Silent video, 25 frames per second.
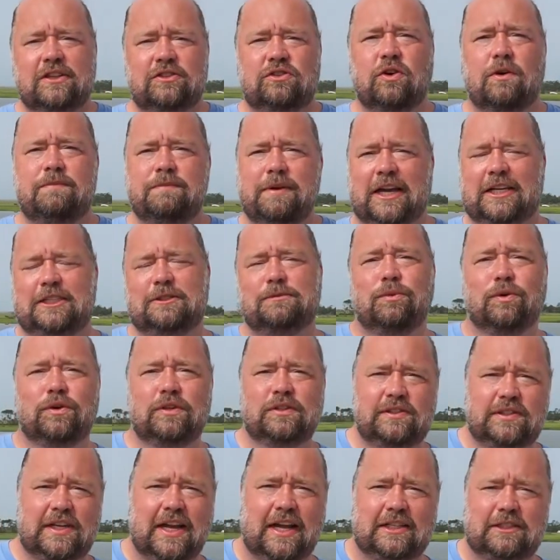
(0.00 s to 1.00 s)
so it makes more
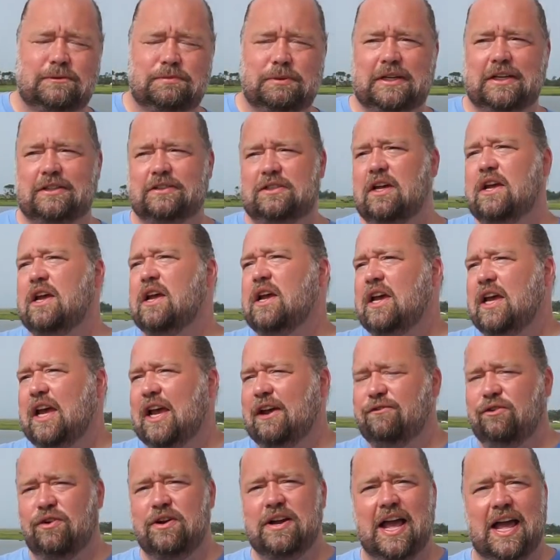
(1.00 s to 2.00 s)
sense because
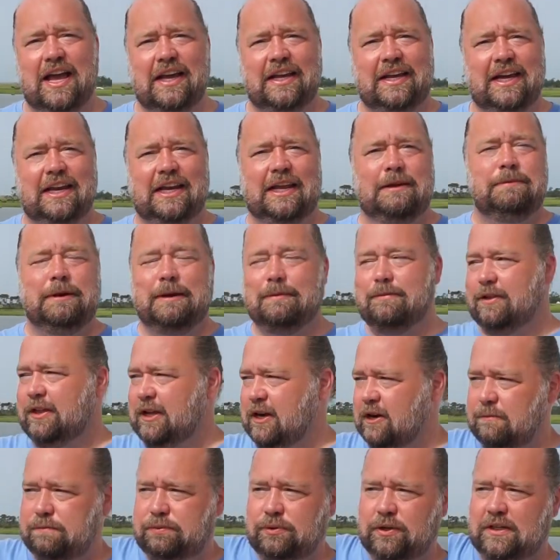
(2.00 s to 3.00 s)
if we're not getting people
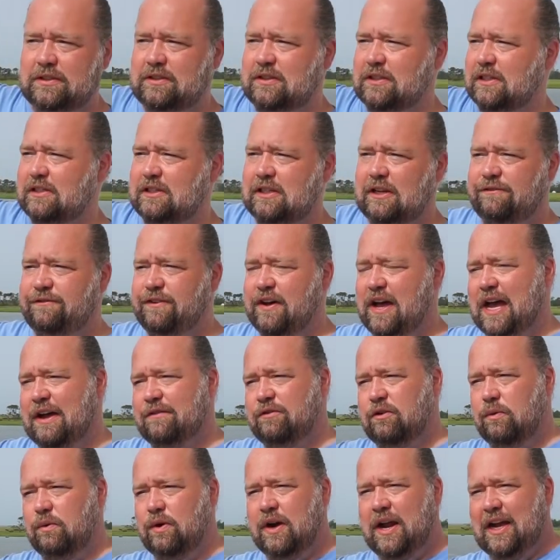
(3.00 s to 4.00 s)
that are plus
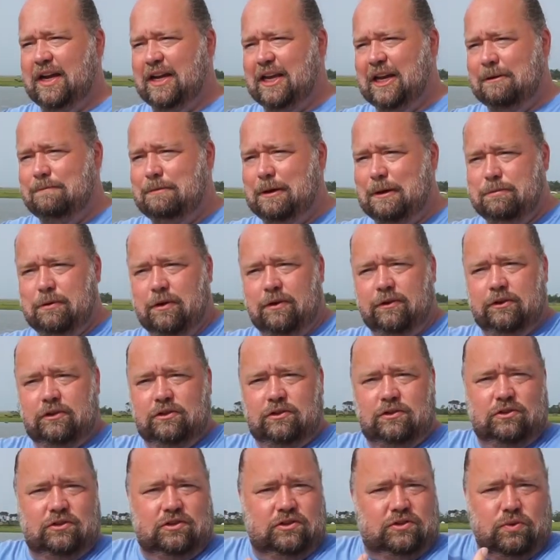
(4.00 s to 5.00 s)
65 or we're not getting people
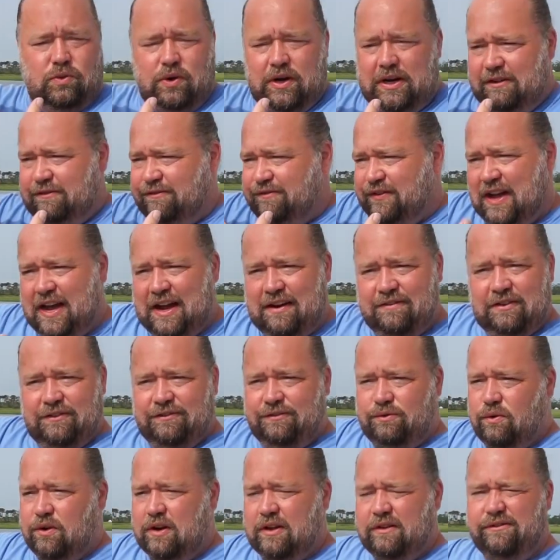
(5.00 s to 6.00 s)
25 to
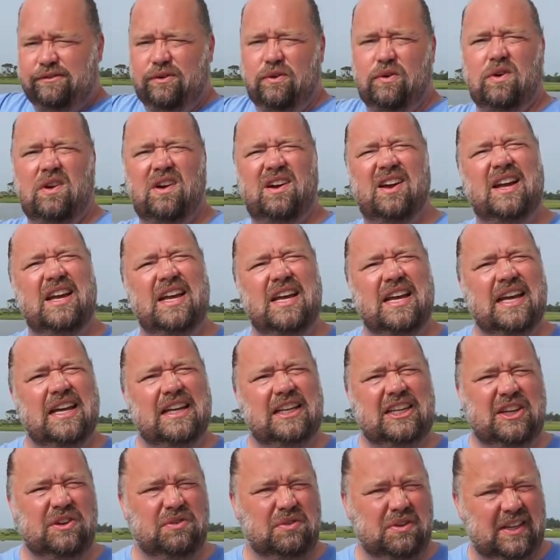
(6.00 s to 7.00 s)
44,
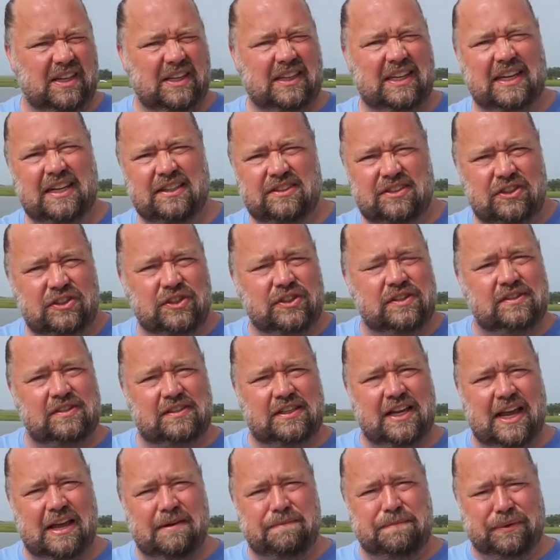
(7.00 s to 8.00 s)
do you really think it's a good
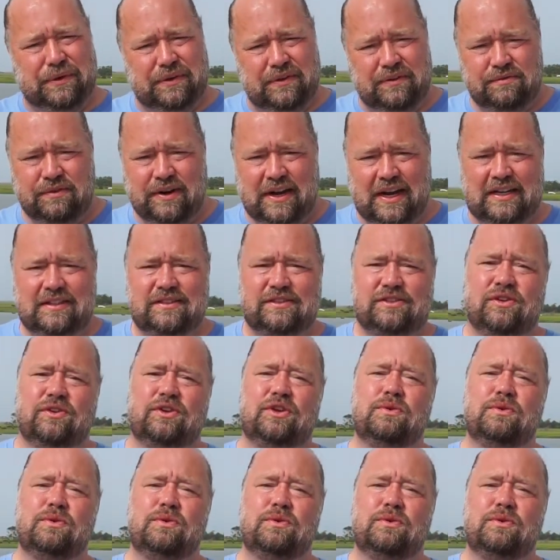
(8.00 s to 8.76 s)
sample, right? So